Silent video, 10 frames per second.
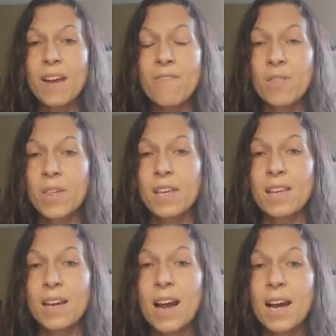everything
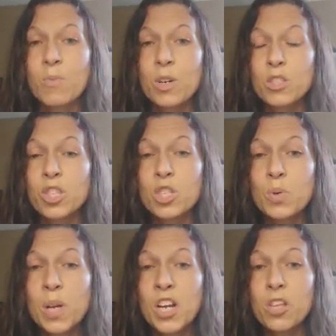that God wants to
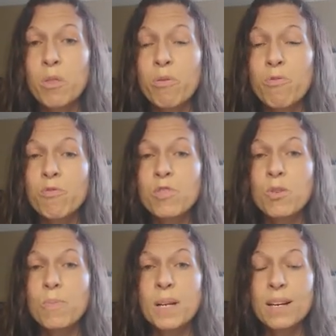do in and through
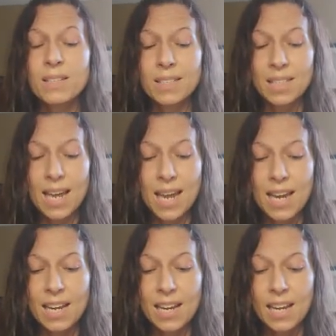you, because
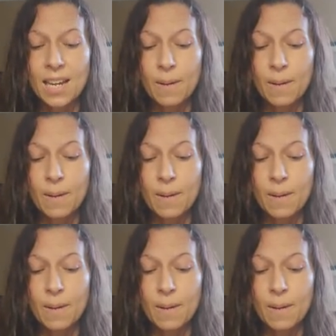then,